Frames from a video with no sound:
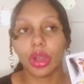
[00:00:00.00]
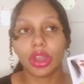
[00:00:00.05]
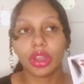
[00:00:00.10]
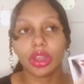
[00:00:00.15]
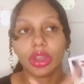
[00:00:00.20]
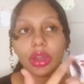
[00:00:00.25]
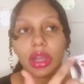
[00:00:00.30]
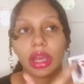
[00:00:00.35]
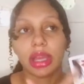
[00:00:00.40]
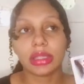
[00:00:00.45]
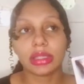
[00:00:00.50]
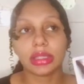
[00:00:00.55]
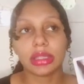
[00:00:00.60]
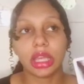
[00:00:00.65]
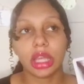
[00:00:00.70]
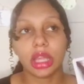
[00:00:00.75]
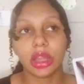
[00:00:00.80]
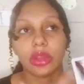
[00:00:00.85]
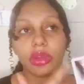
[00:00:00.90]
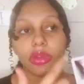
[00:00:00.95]
you're not
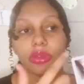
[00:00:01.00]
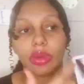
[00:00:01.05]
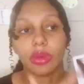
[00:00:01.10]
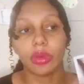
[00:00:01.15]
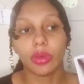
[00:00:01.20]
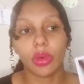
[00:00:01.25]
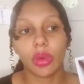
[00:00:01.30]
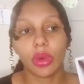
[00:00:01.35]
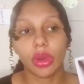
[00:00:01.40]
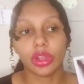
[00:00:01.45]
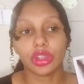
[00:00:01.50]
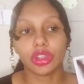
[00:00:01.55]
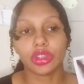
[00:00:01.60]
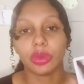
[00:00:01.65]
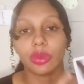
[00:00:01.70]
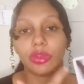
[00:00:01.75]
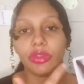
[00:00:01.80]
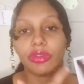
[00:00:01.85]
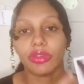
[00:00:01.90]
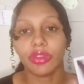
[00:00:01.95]
seeing the rewards you
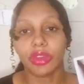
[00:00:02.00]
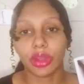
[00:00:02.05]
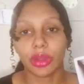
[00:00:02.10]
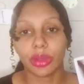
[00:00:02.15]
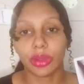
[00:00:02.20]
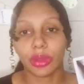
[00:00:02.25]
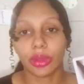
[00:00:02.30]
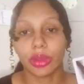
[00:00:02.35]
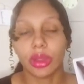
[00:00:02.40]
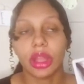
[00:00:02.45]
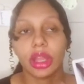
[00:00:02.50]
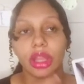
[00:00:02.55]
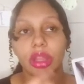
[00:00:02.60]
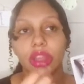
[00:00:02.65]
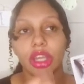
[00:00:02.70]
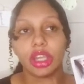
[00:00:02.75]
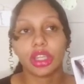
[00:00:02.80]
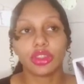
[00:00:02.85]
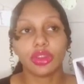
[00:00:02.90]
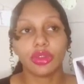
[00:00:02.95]
feel
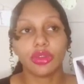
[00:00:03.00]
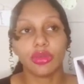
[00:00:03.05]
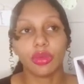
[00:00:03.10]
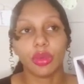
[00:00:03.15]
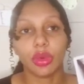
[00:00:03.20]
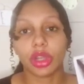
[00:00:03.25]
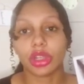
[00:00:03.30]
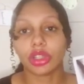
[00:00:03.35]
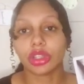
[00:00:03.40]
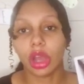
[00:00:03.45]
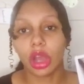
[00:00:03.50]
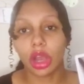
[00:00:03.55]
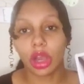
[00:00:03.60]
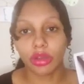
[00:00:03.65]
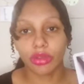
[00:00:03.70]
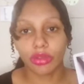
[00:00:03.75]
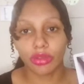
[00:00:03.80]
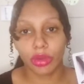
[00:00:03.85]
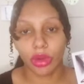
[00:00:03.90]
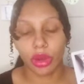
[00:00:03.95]
that you've worked hard
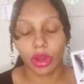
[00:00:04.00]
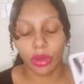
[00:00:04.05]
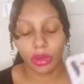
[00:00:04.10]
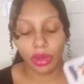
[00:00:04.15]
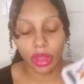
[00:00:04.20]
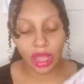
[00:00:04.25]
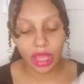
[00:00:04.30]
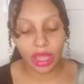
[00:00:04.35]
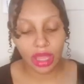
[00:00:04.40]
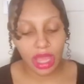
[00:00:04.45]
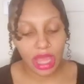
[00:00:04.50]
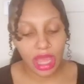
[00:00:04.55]
for, okay?